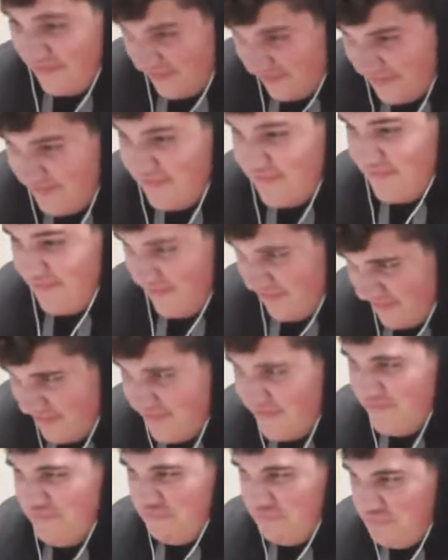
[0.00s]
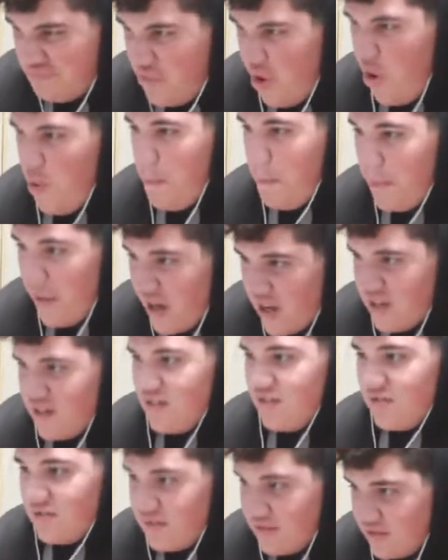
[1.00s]
We on it, we bought it. I don't even
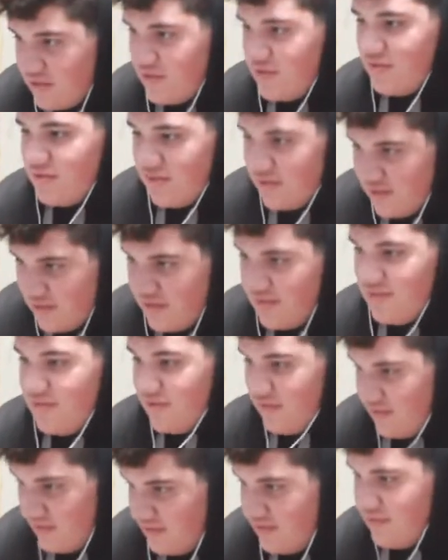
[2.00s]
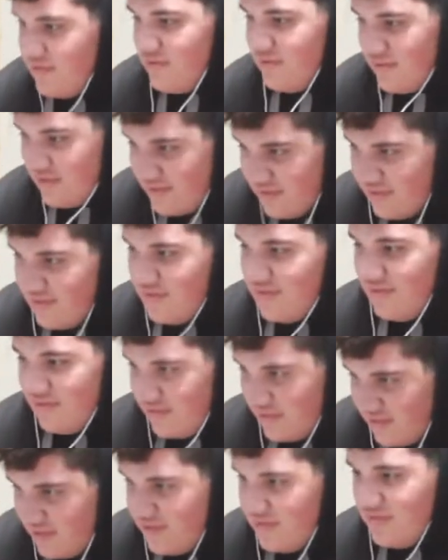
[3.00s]
doubt it. My niggas lit in this bitch and we crowded.
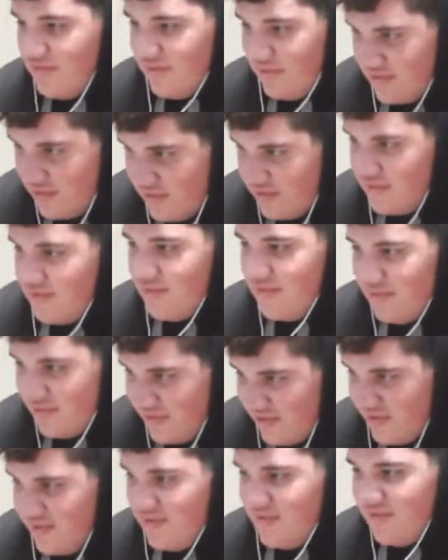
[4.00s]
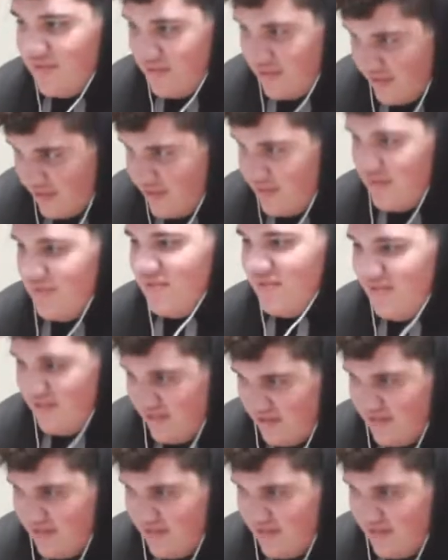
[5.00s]
I can't live without it, I would not allow it.